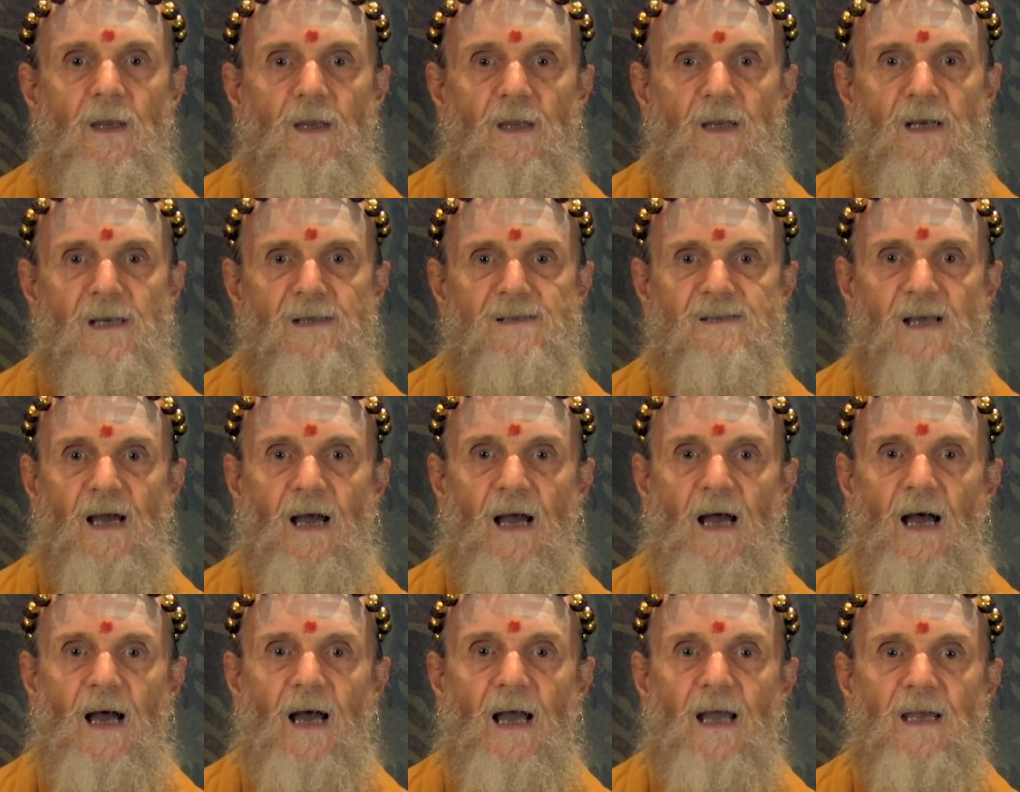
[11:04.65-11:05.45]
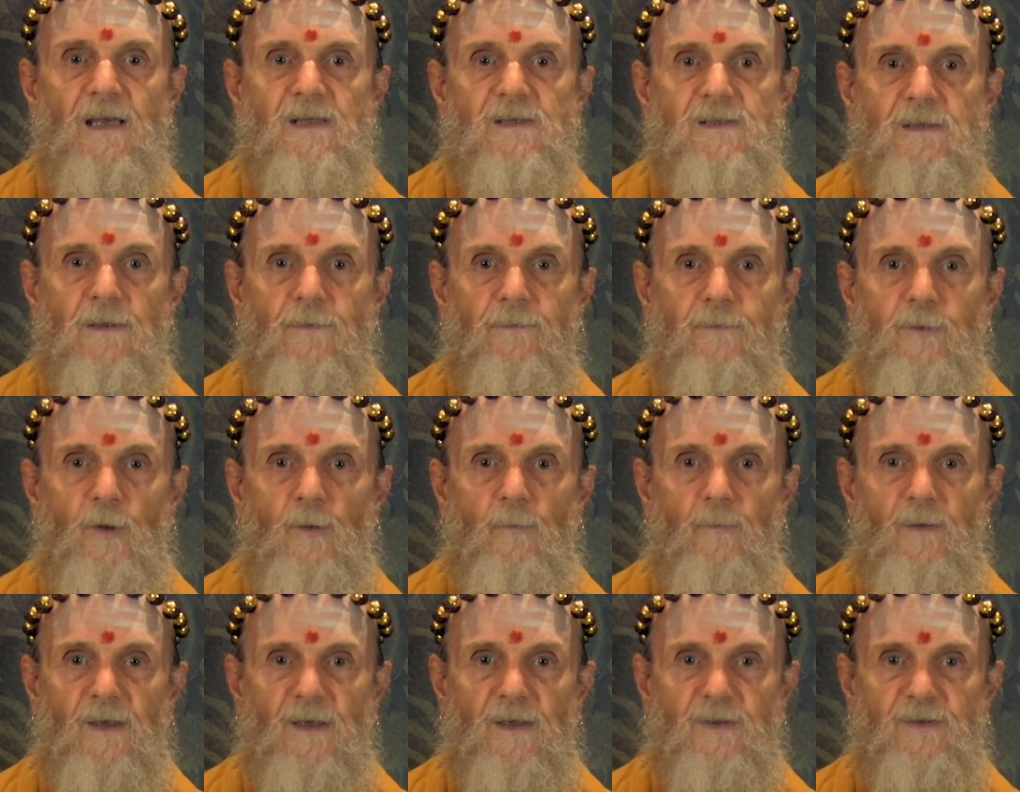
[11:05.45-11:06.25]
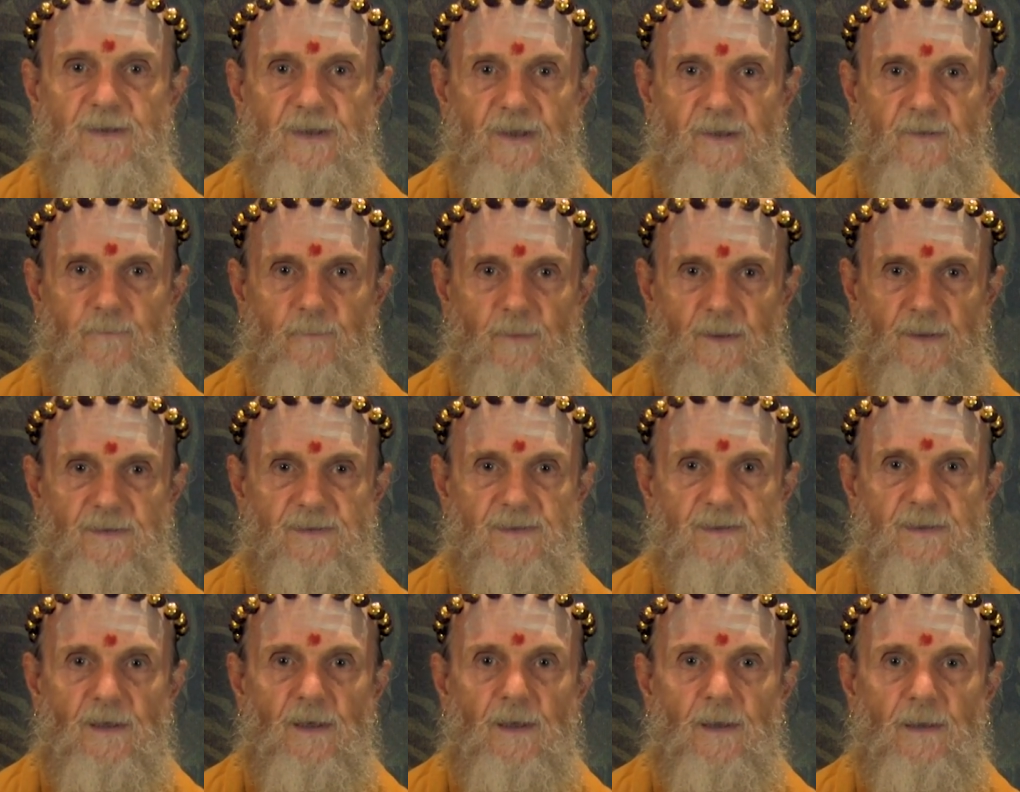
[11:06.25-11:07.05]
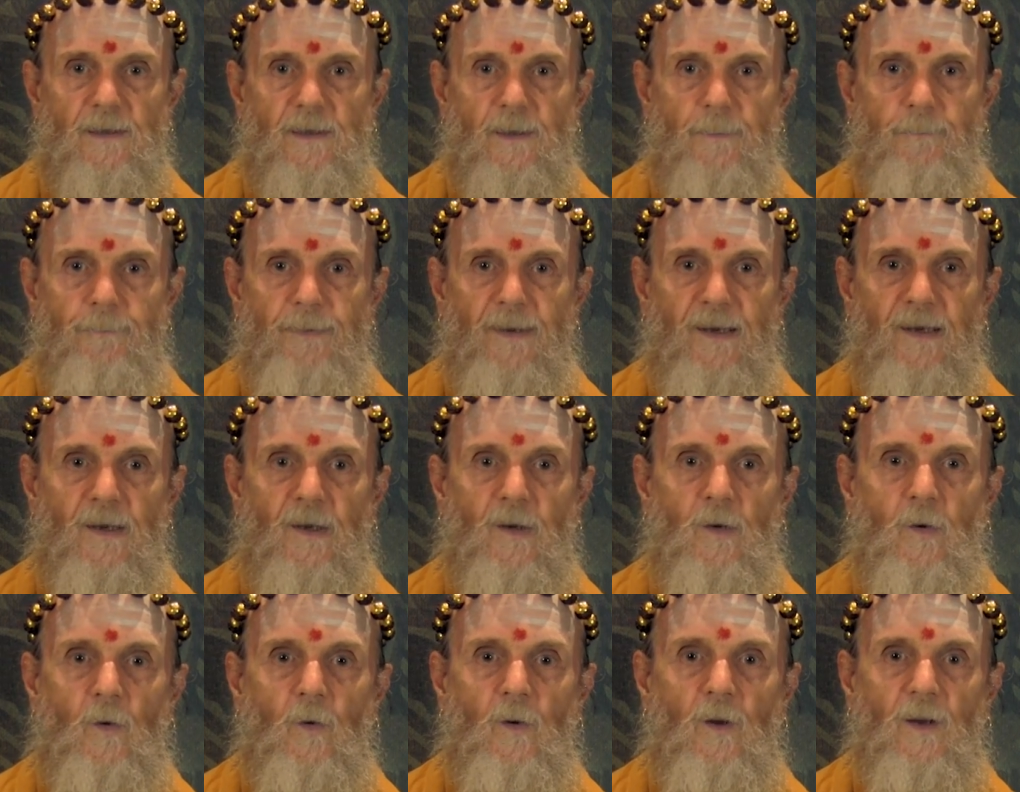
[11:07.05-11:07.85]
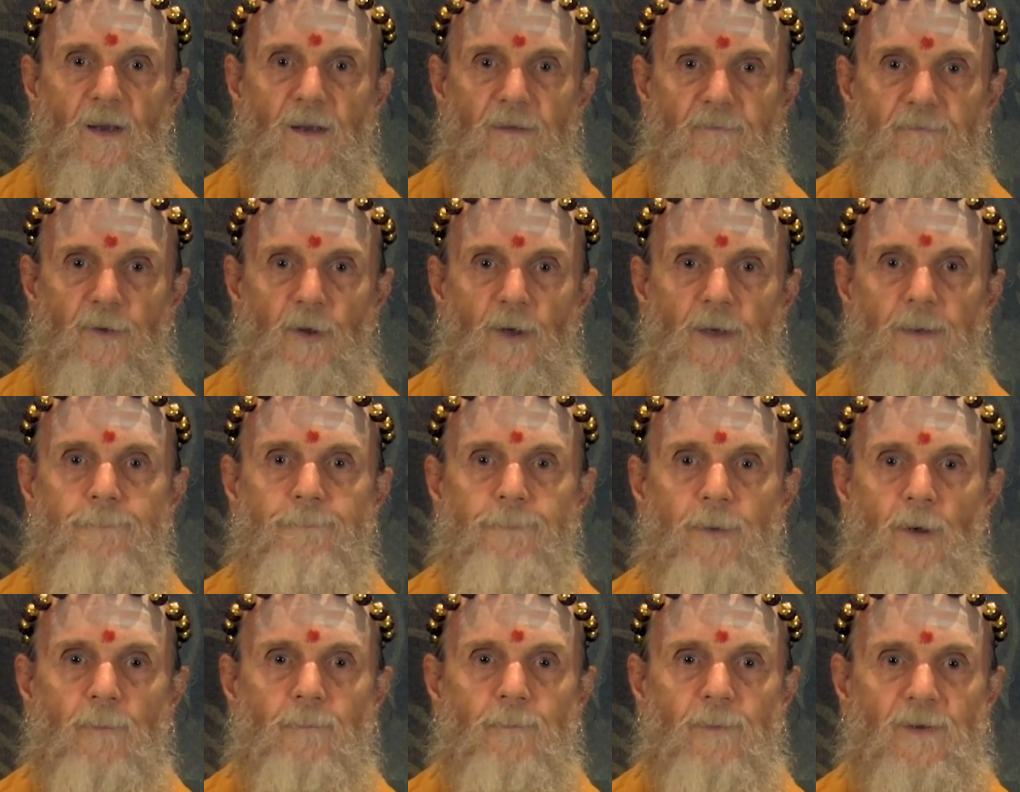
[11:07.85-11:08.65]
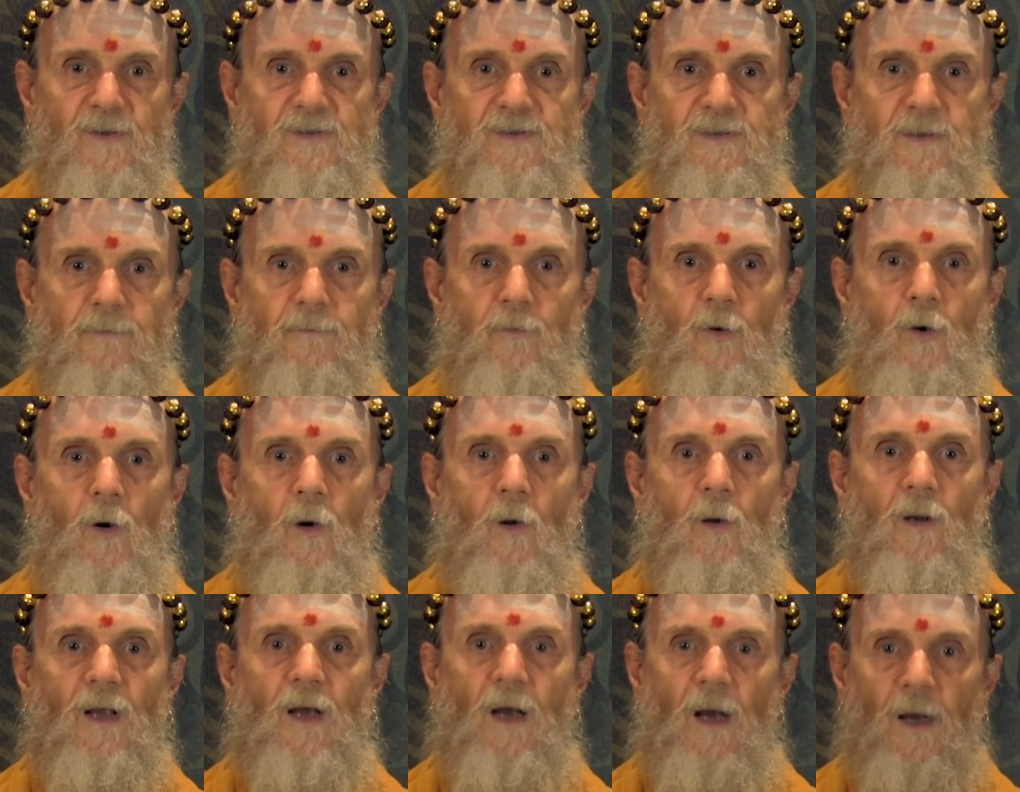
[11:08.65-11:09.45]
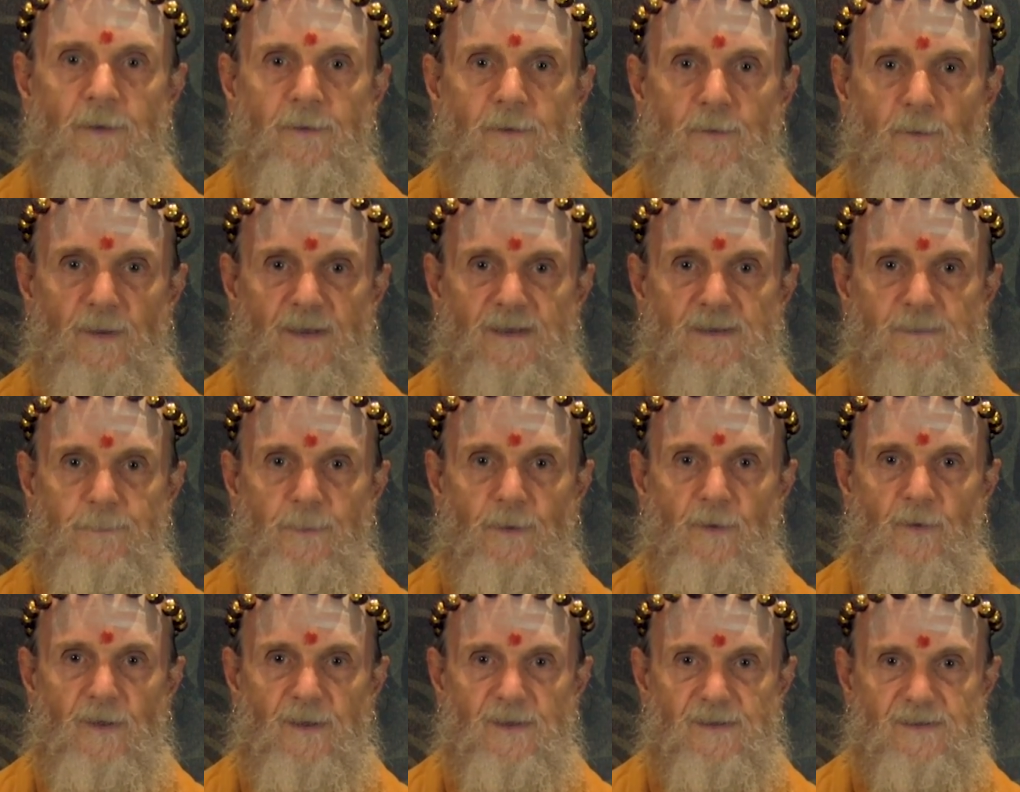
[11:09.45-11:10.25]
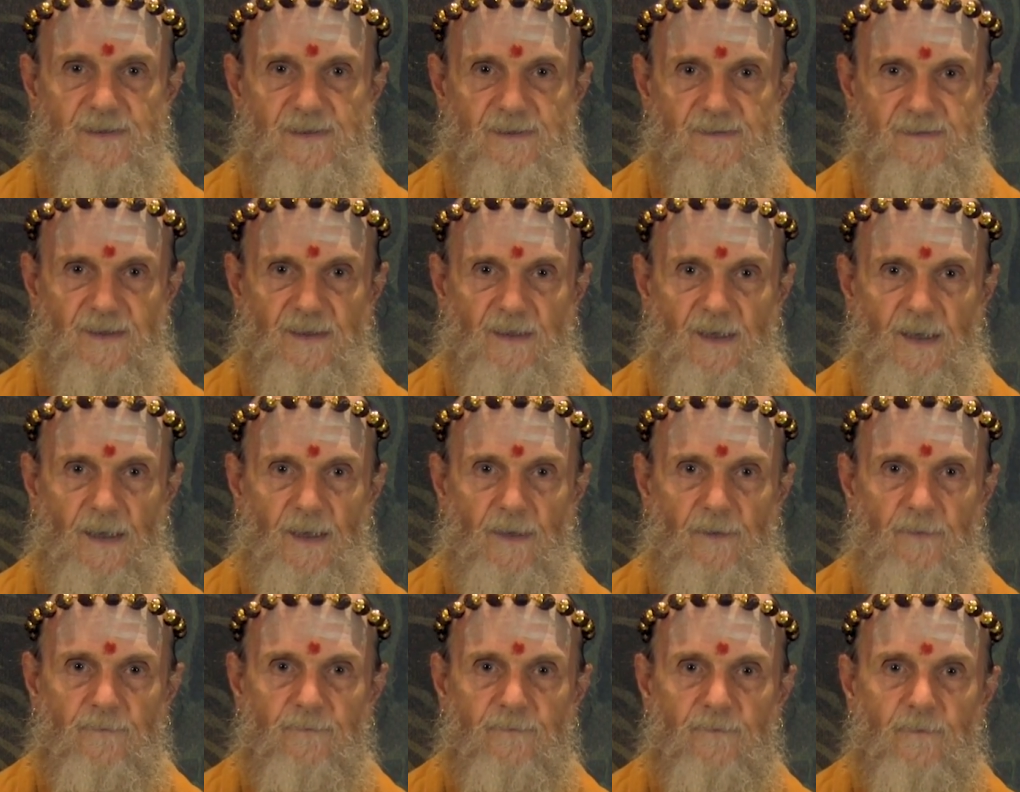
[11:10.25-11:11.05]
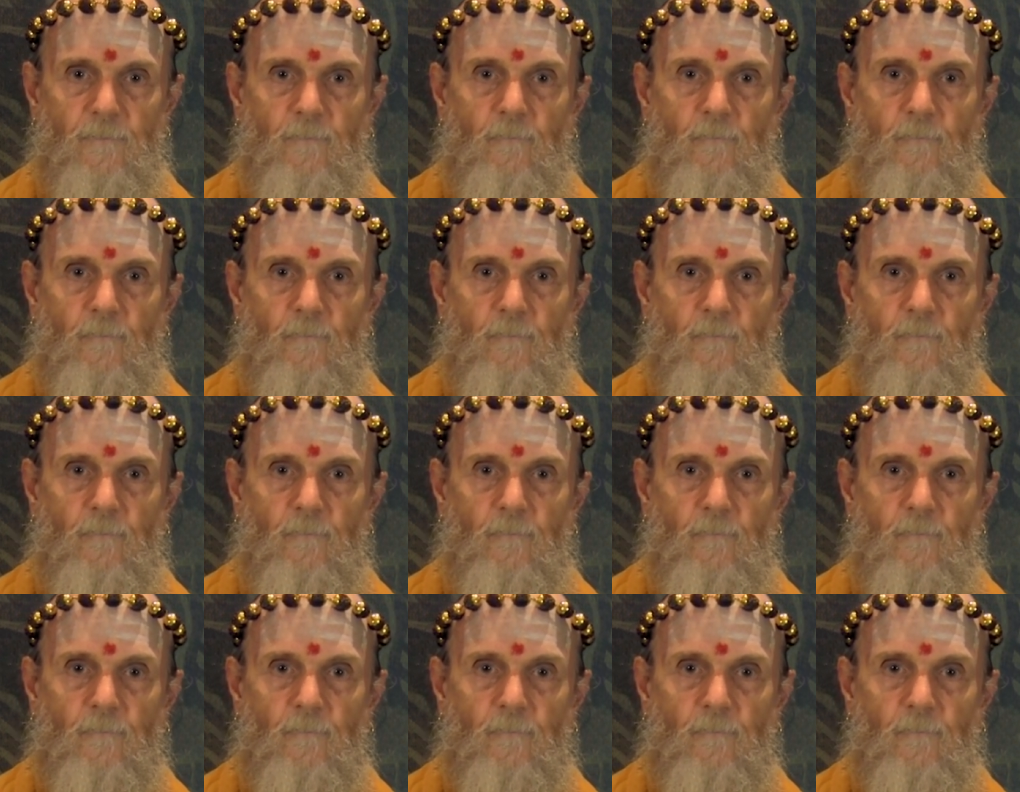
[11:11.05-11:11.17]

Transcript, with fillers: It is the highest of human achievements, the pinnacle and very purpose of all other experiences in life